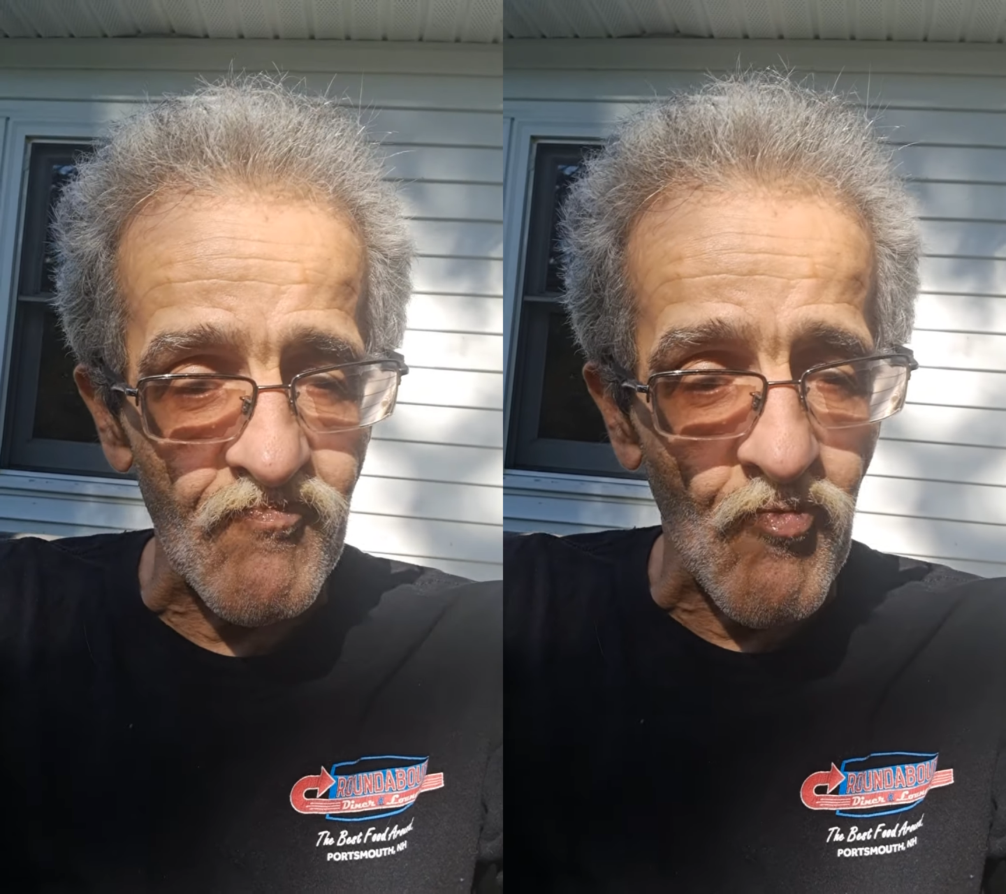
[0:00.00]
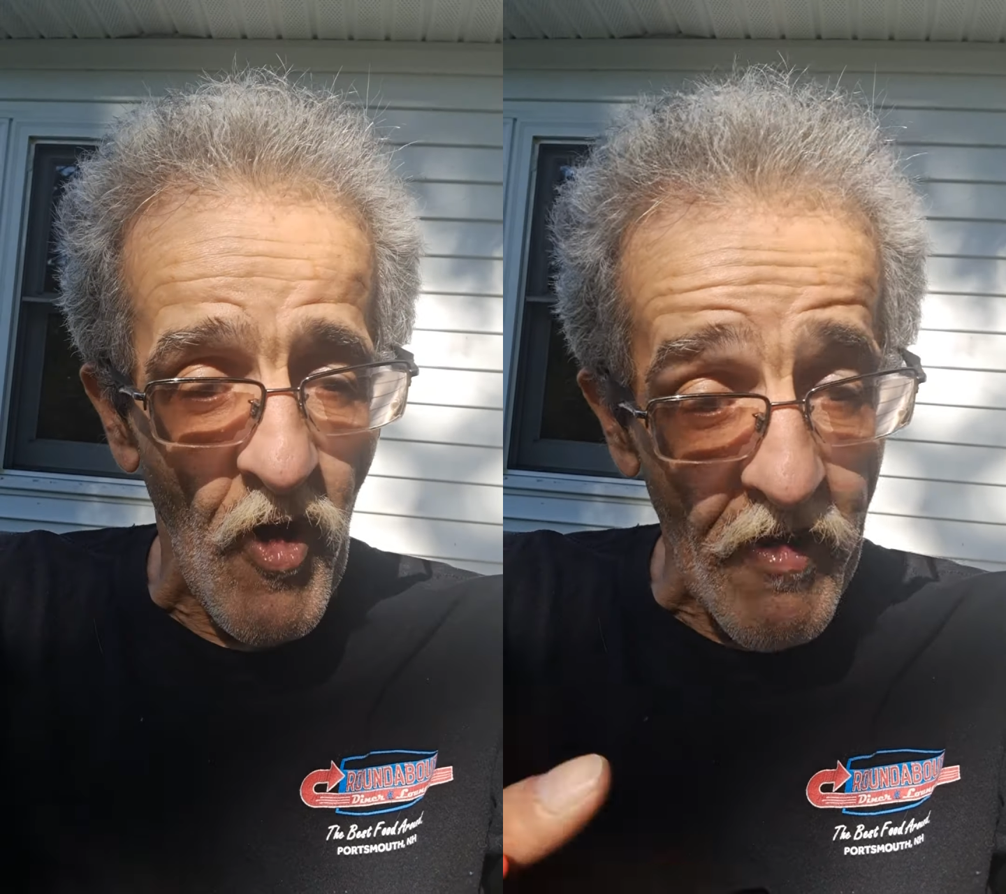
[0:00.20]

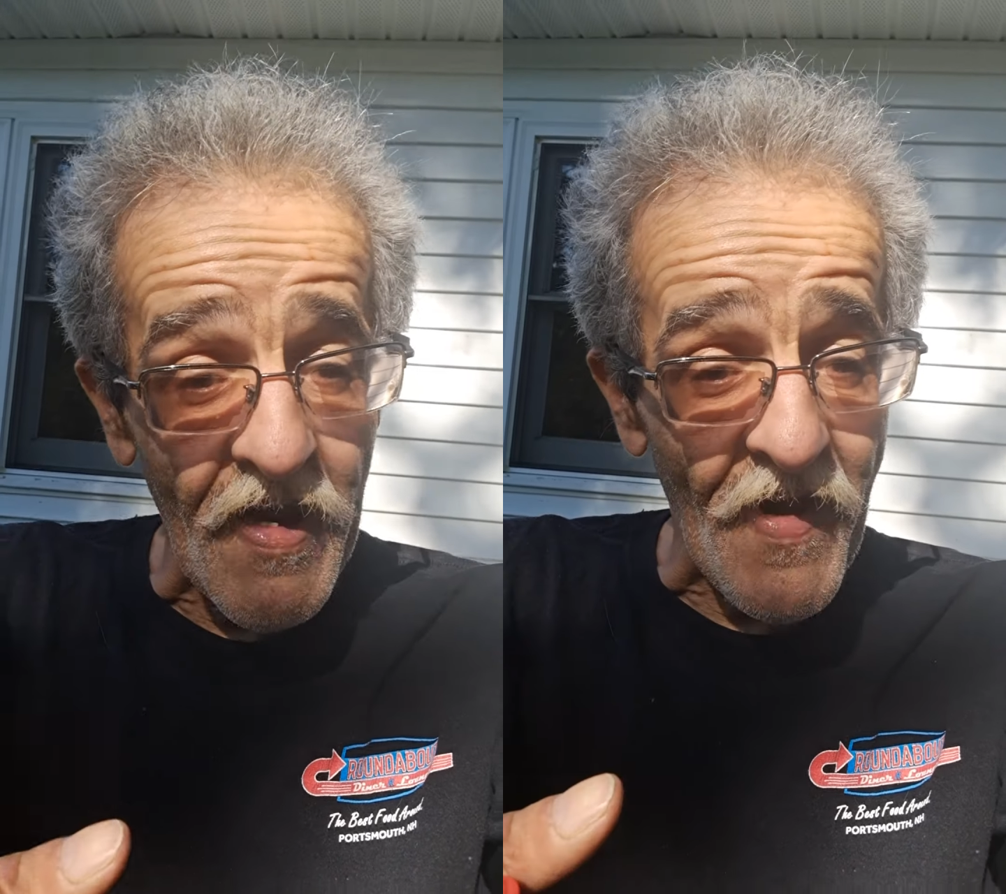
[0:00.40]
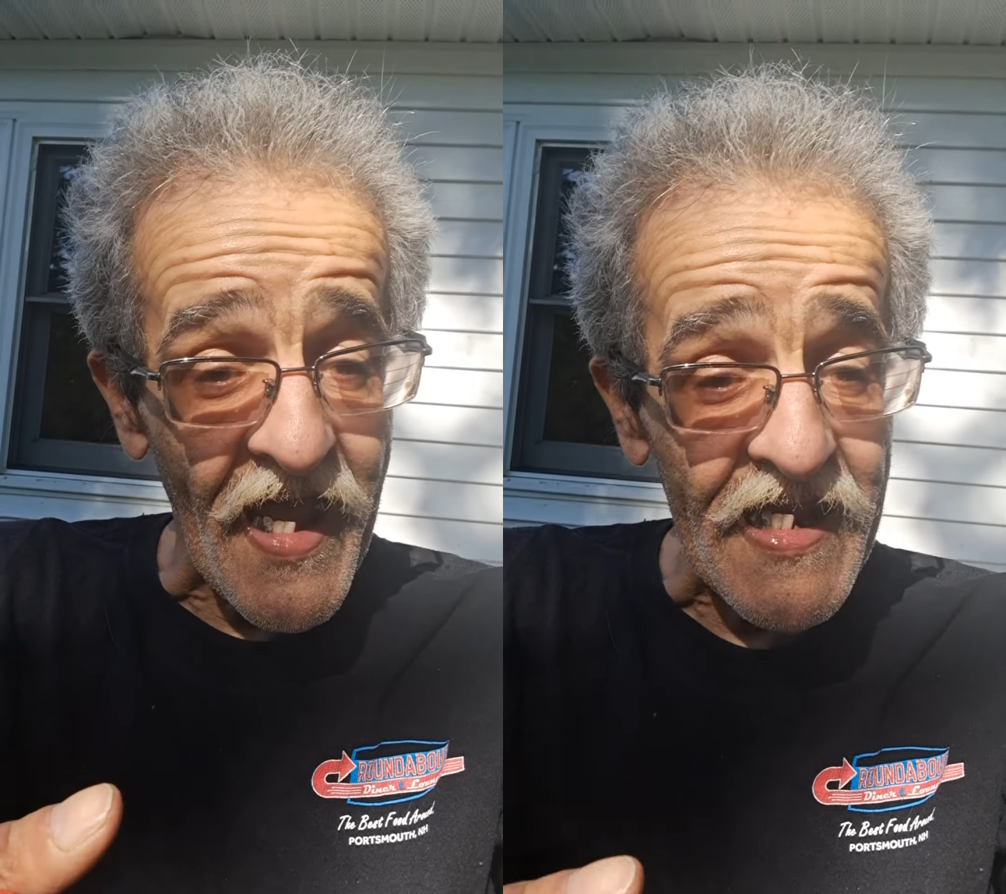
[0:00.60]
where
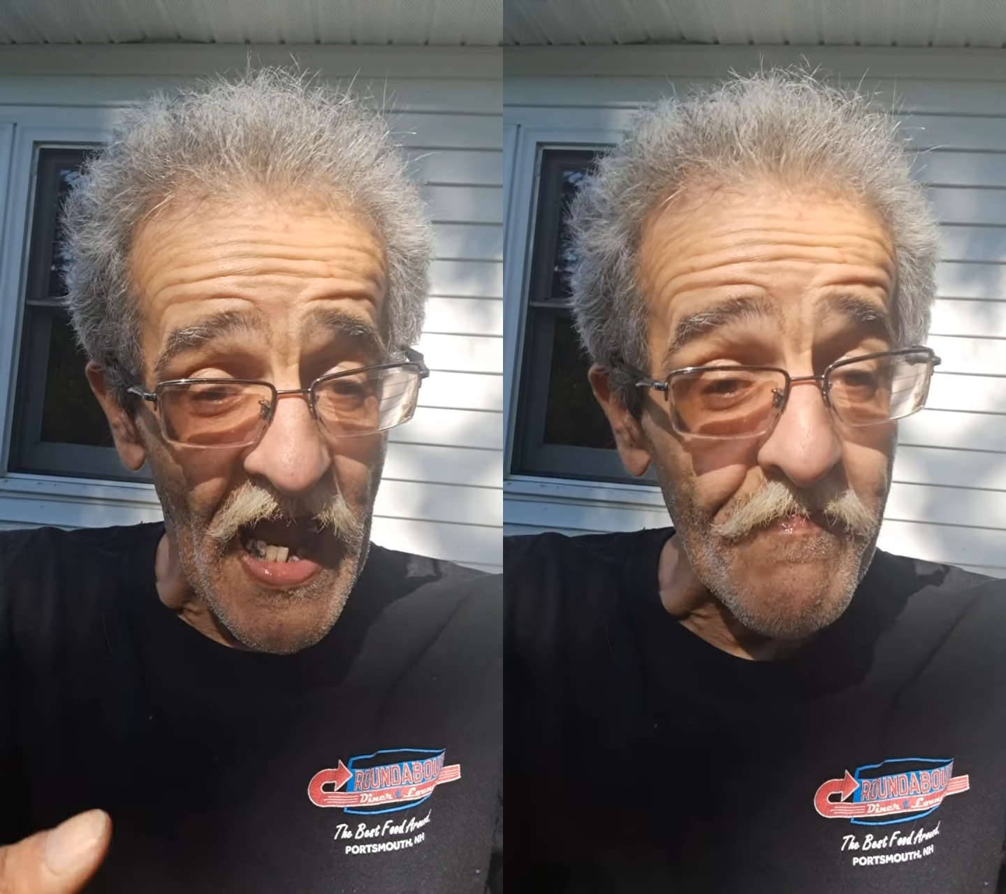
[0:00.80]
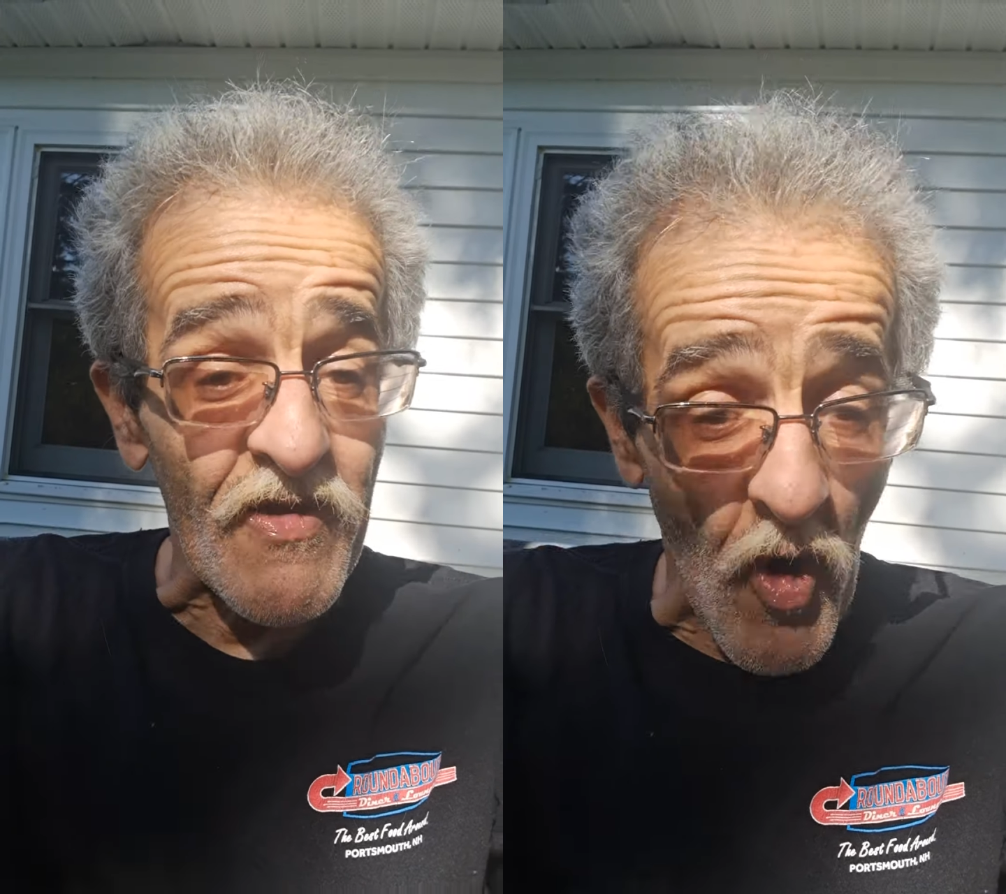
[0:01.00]
am i
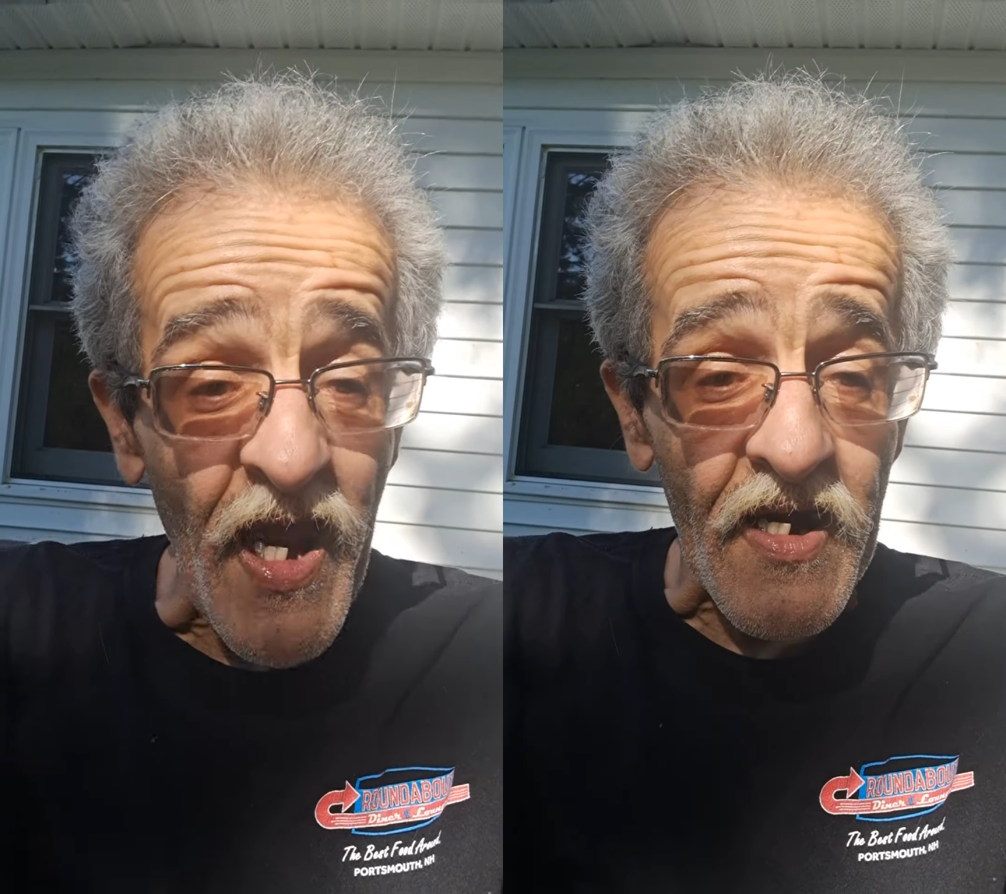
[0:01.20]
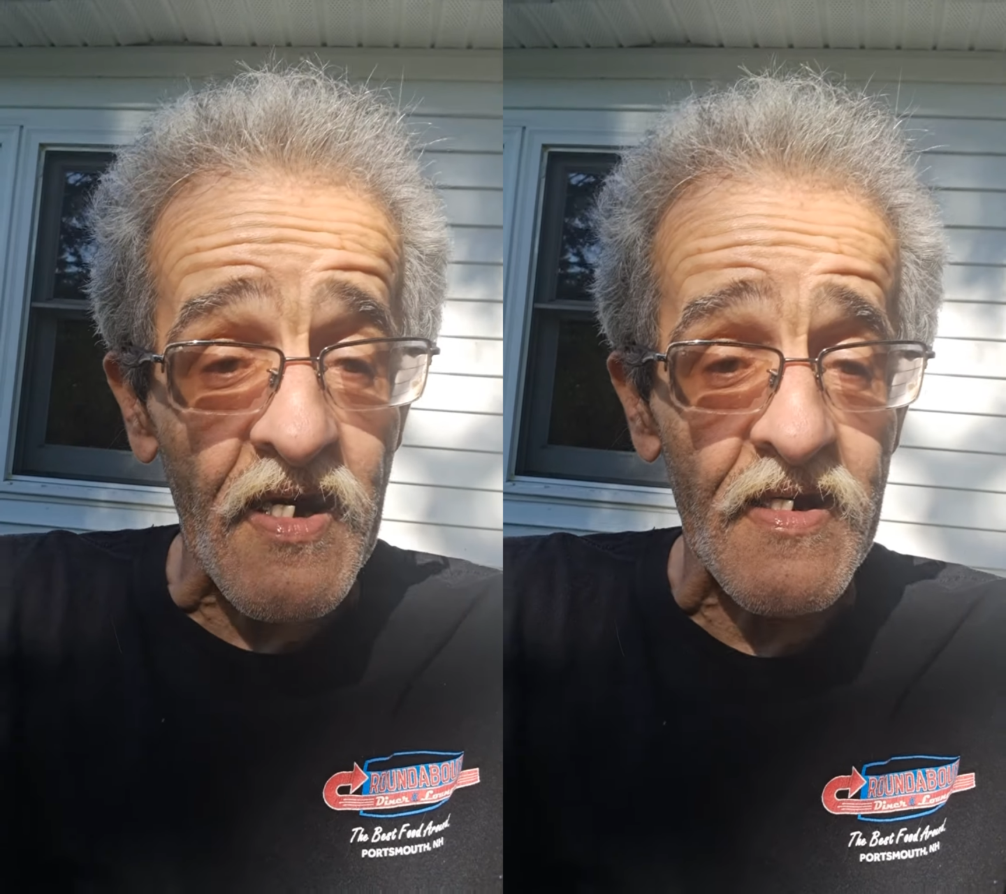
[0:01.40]
i'm in
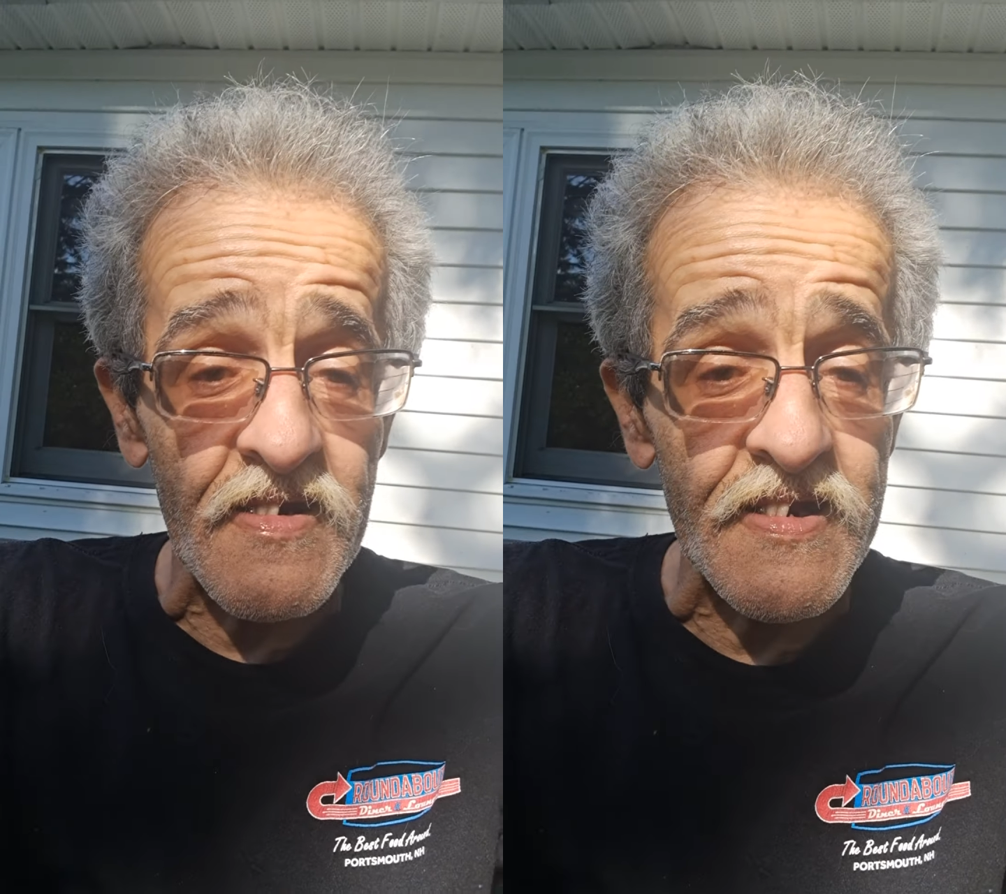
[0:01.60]
where